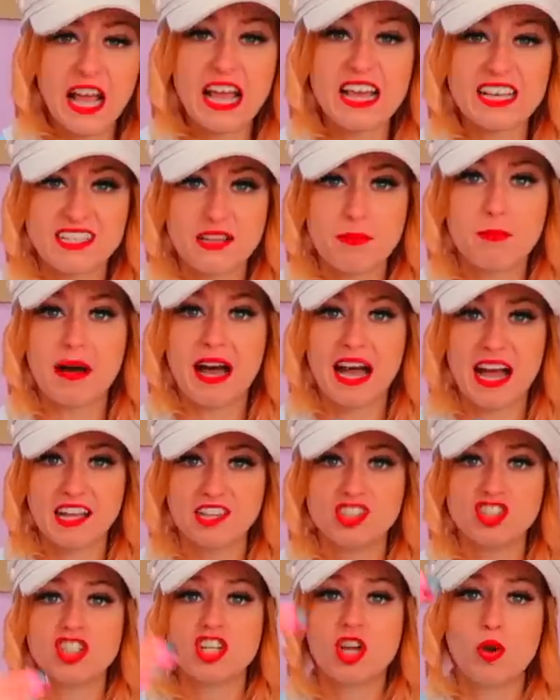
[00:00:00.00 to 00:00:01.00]
It's a
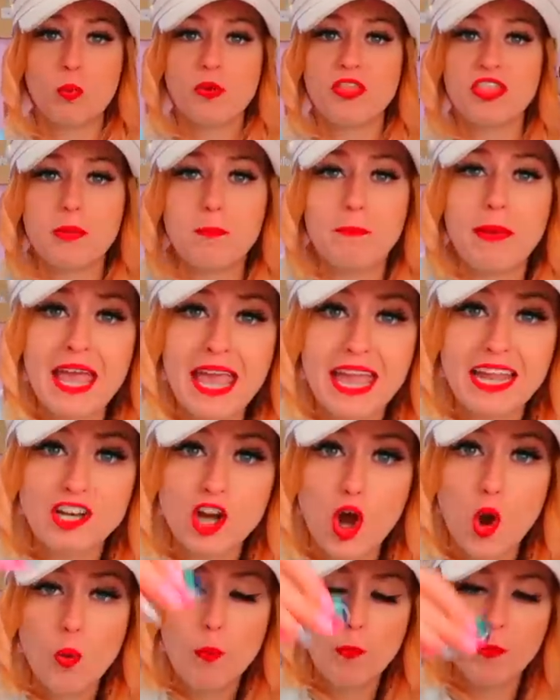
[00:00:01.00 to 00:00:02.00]
badge with the
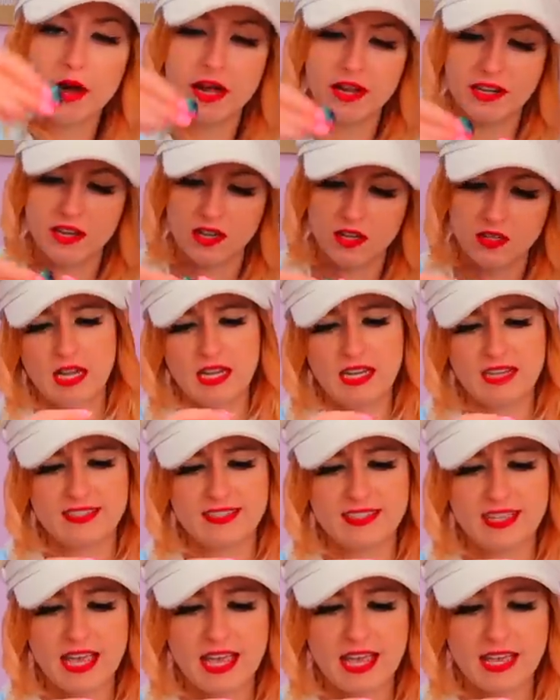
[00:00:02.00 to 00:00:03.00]
pin open and it
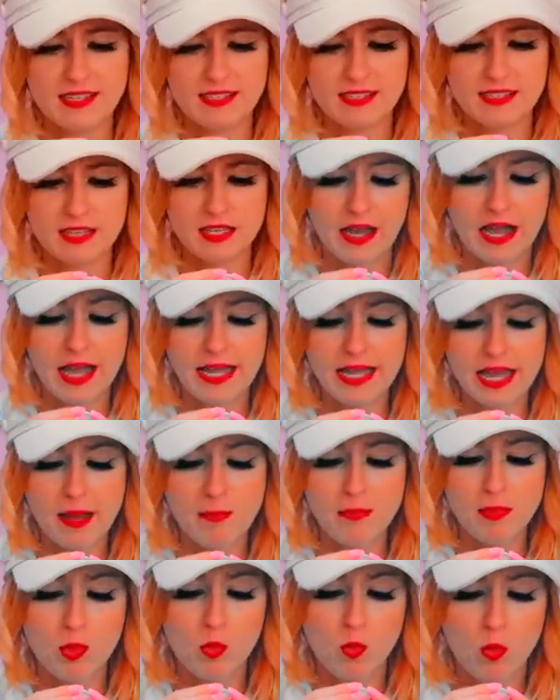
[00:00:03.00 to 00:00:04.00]
says, I am the